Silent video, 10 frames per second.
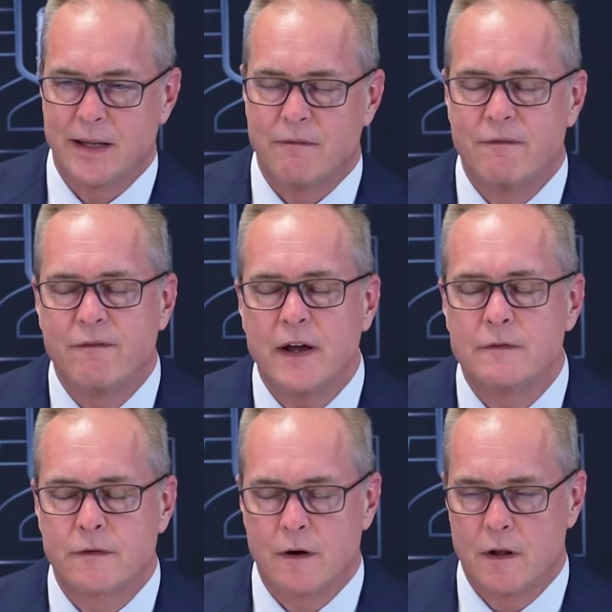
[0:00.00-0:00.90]
They had to
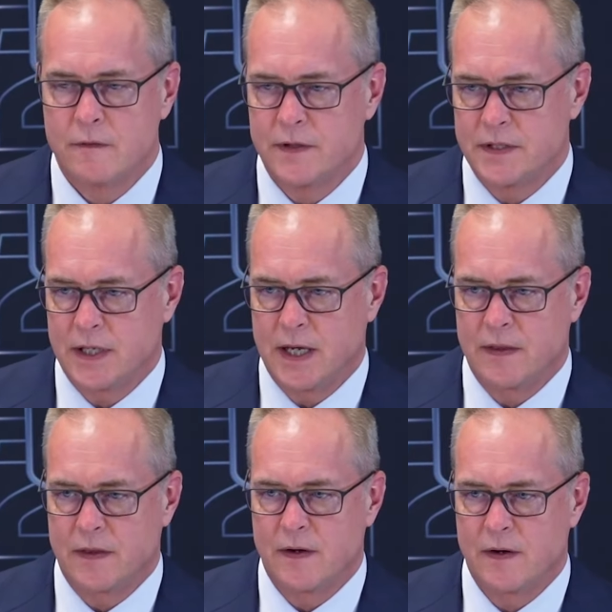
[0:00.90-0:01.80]
fight for all of it to
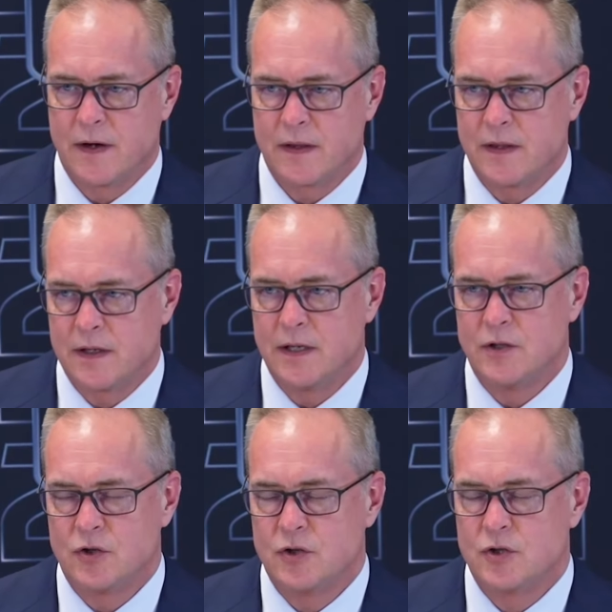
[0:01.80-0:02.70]
get there, and I think
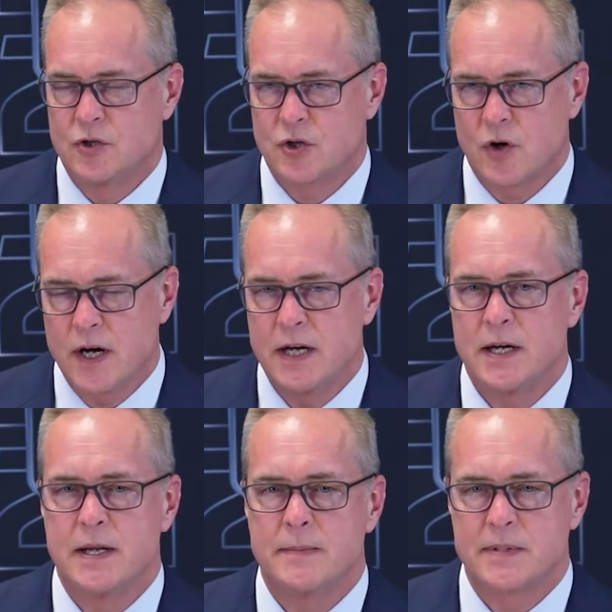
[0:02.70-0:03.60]
he
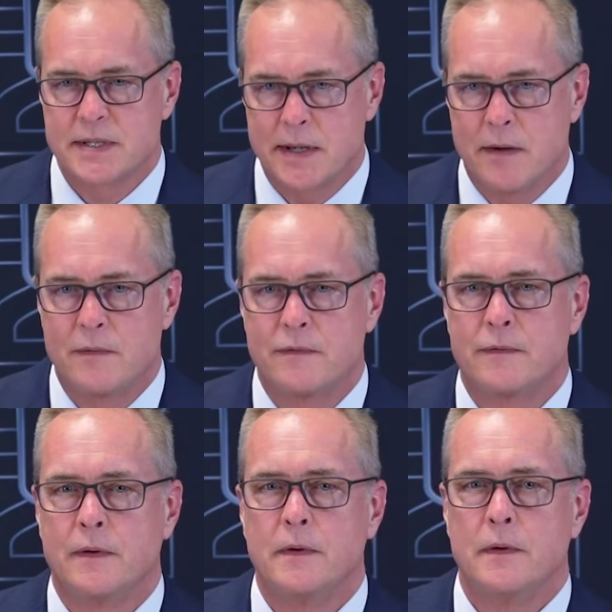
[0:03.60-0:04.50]
trained
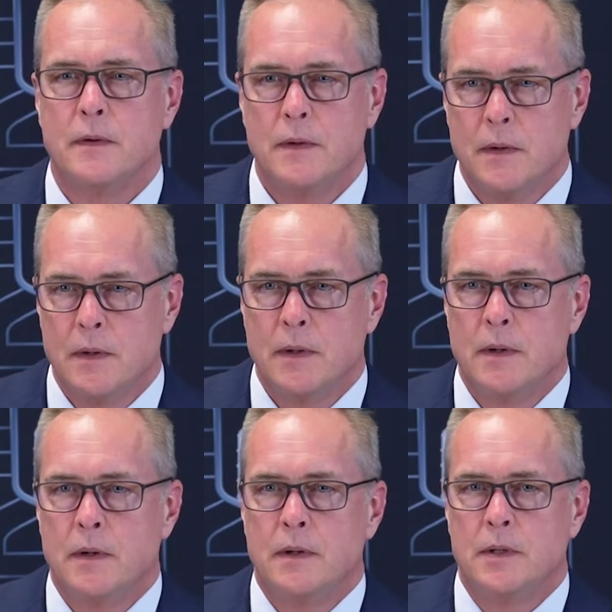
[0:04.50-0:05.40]
himself
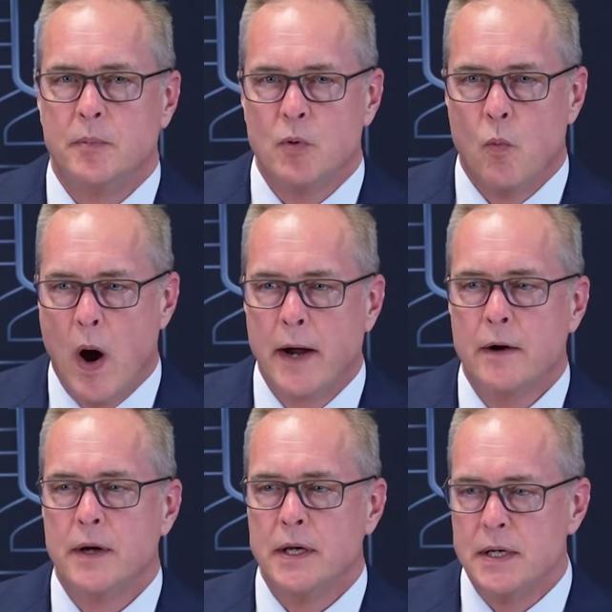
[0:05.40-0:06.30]
to be
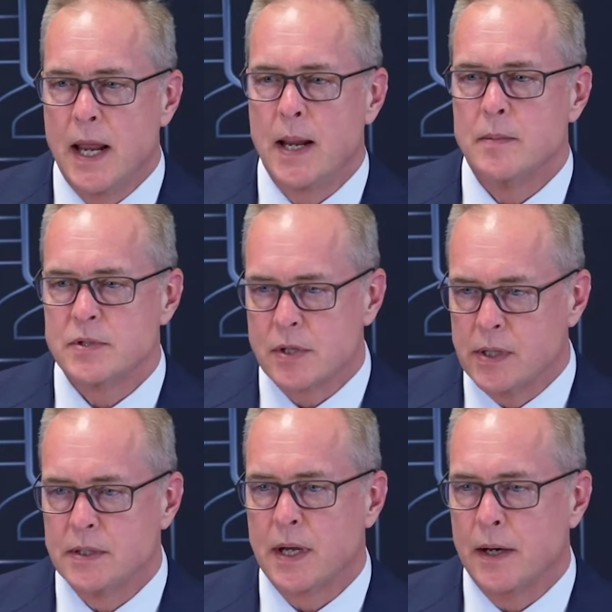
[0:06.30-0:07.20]
wired in games
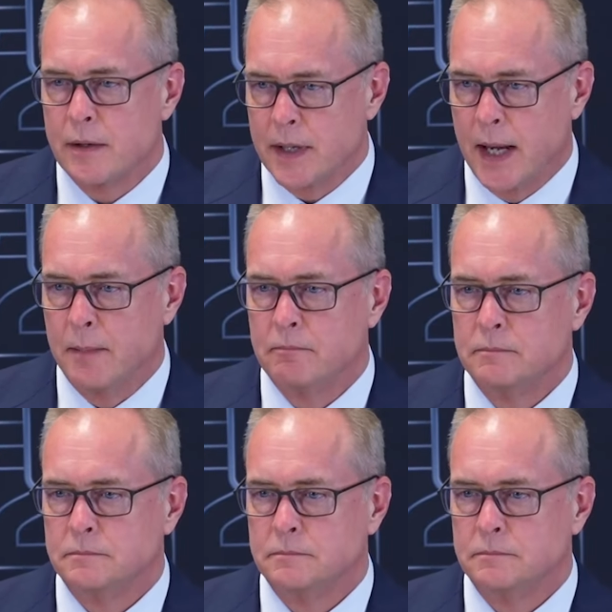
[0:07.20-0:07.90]
the entire game.